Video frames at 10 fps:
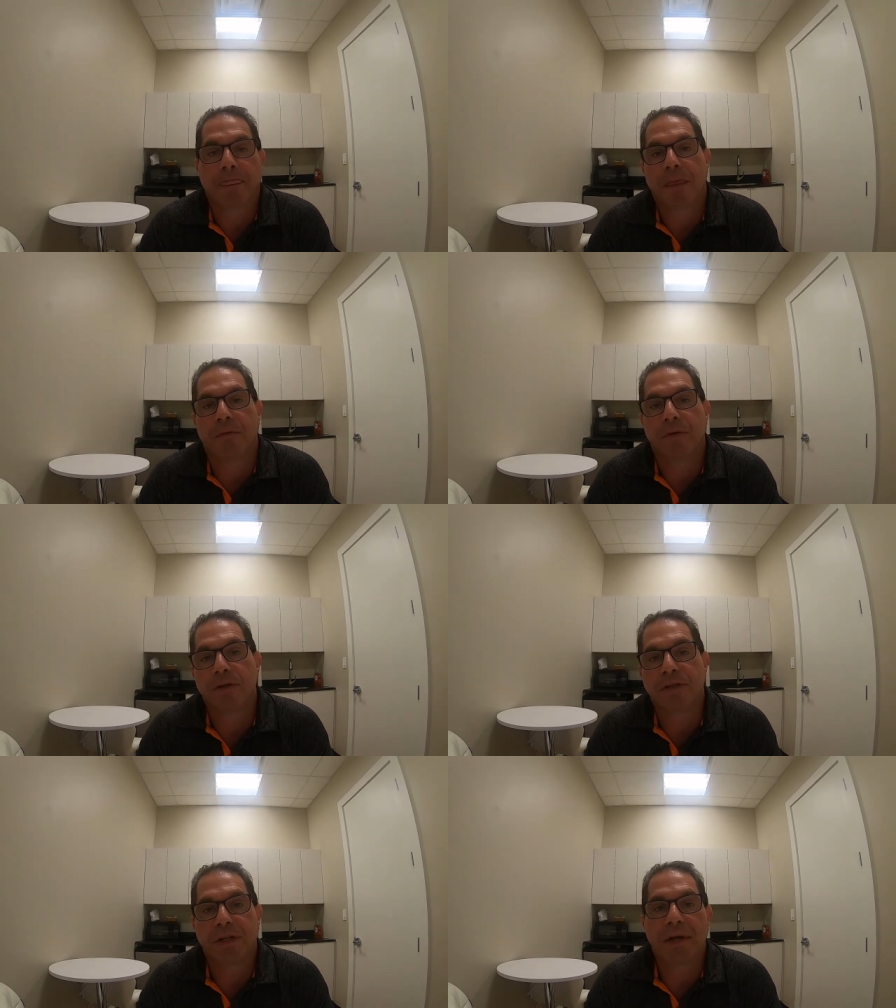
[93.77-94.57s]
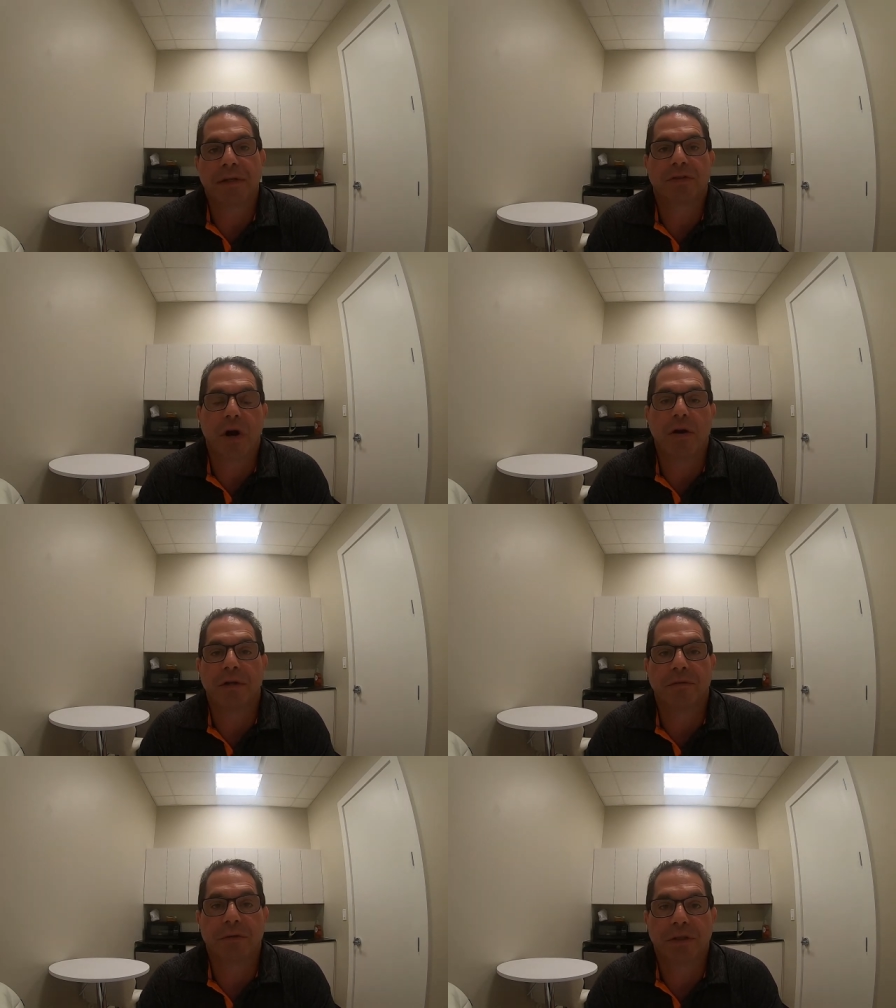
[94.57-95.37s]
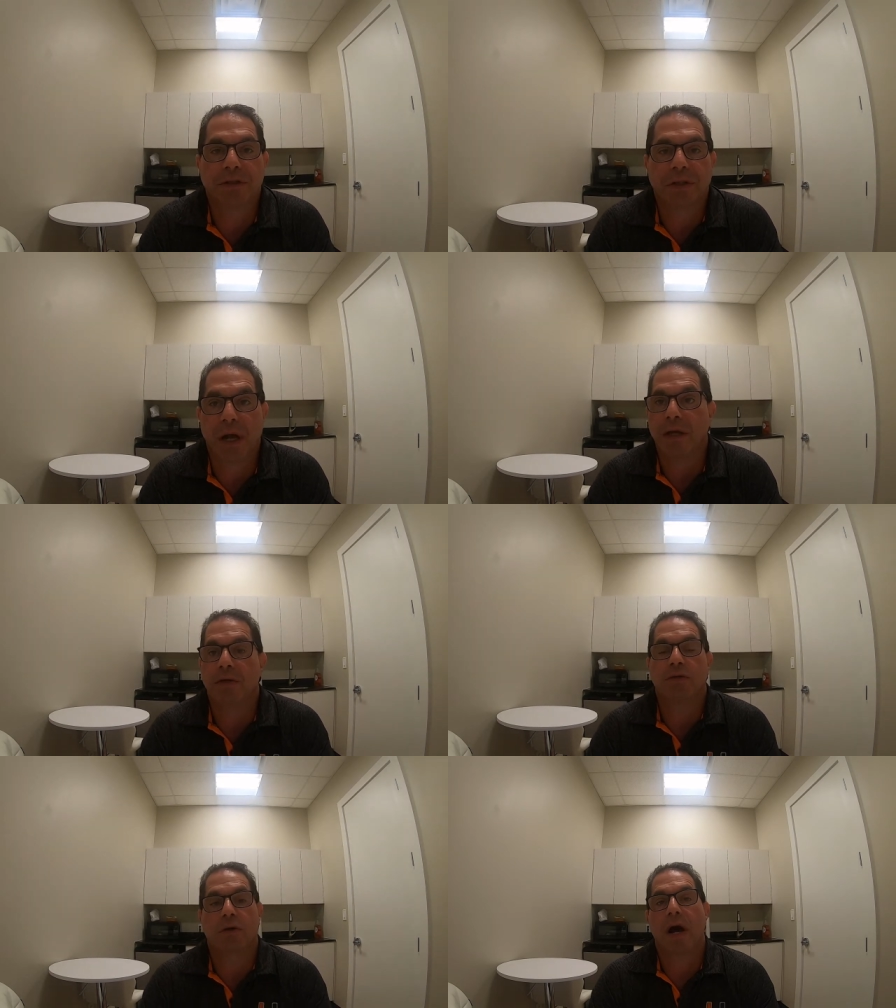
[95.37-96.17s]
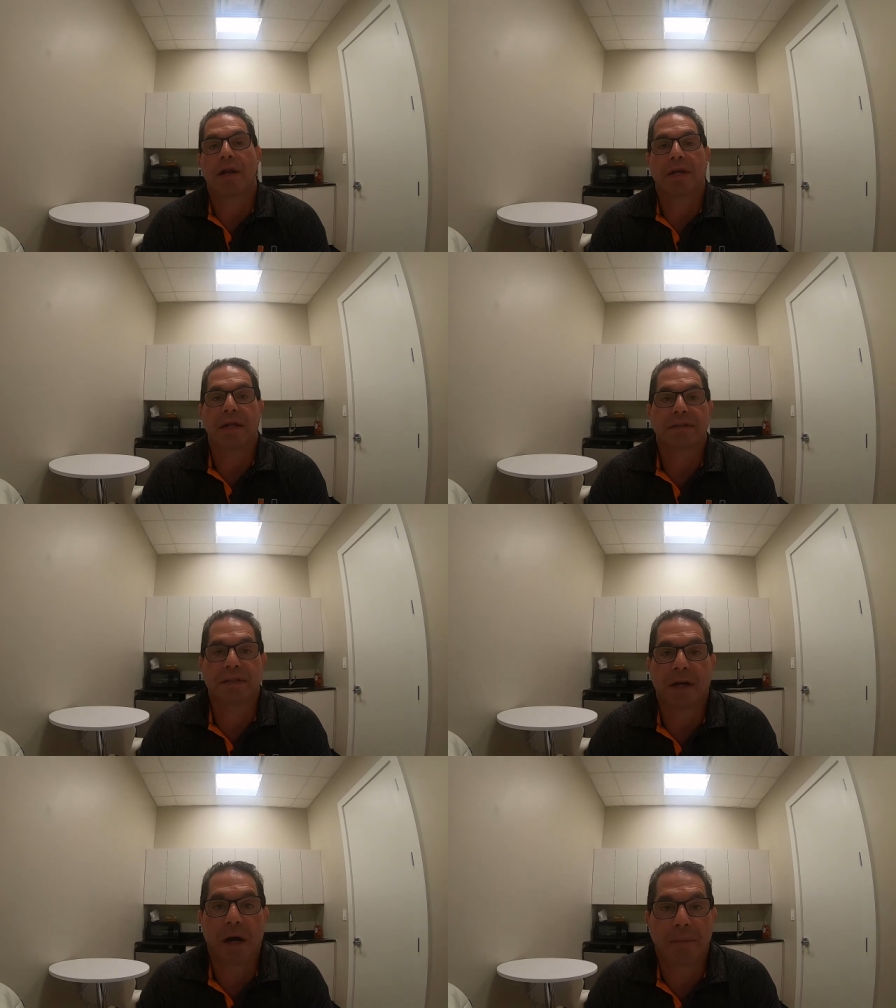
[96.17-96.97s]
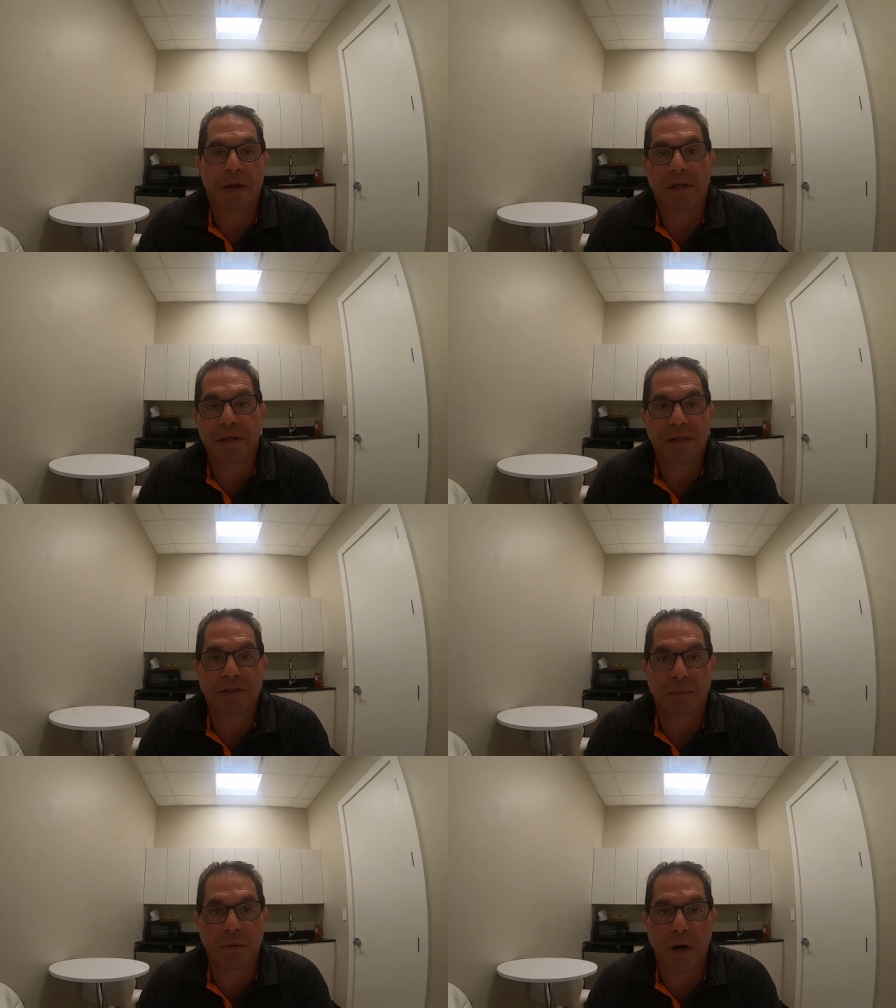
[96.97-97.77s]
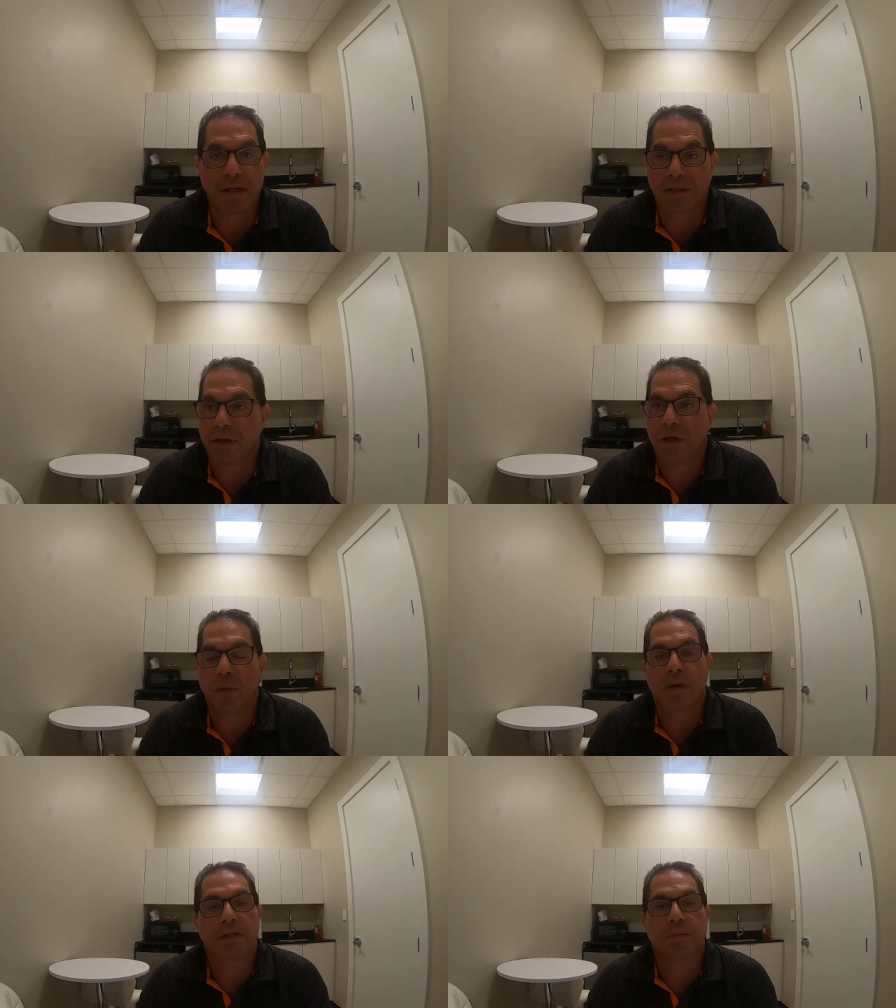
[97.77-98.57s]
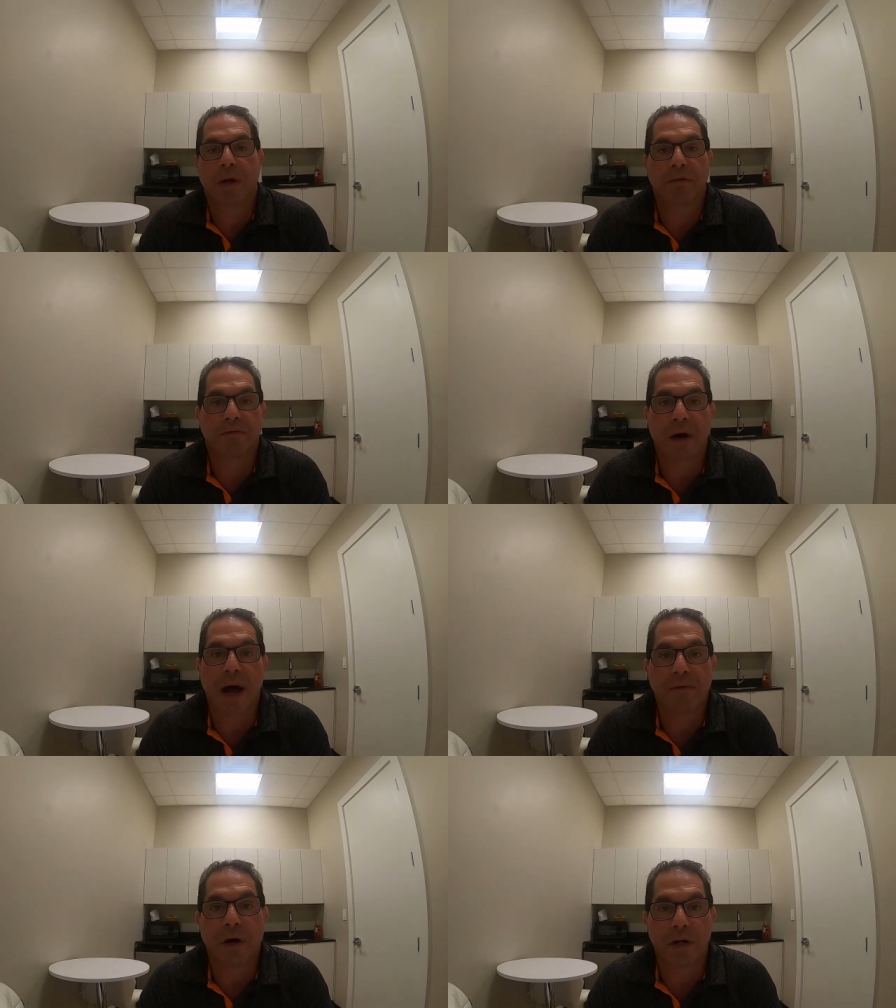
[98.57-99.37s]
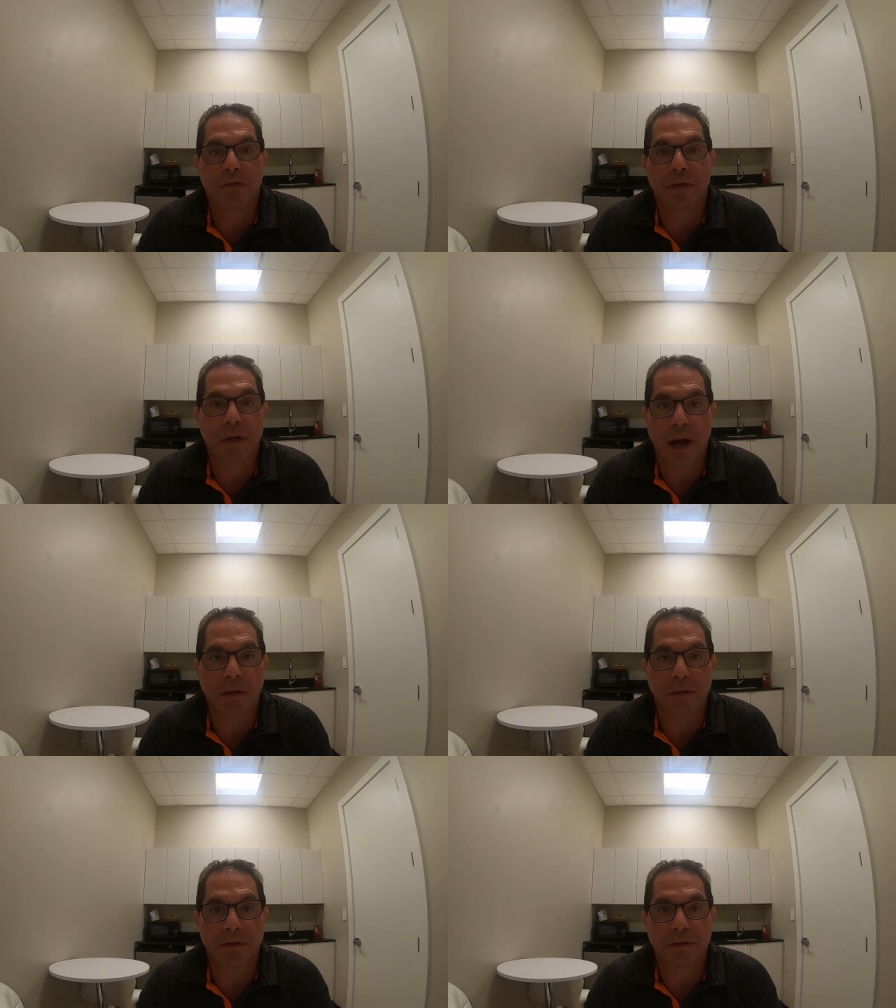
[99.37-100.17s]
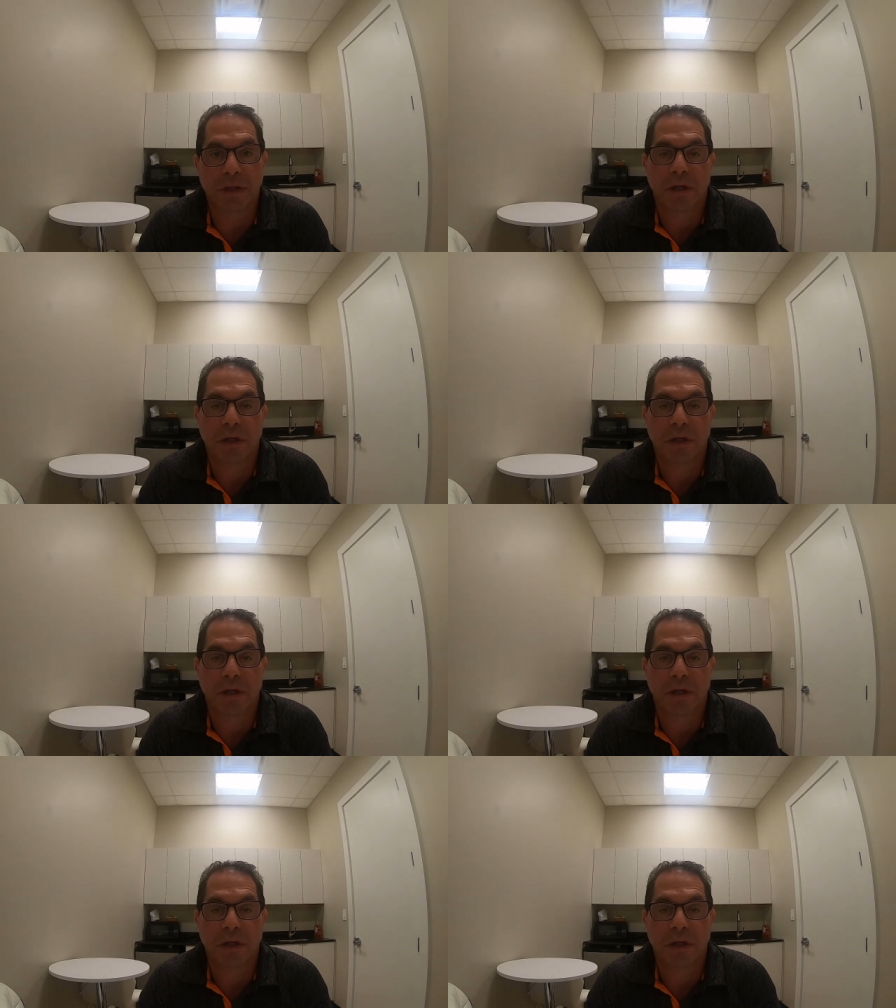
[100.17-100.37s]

If you're just getting started in fishing and you're trying to get set up at a decent price, you don't want to spend $500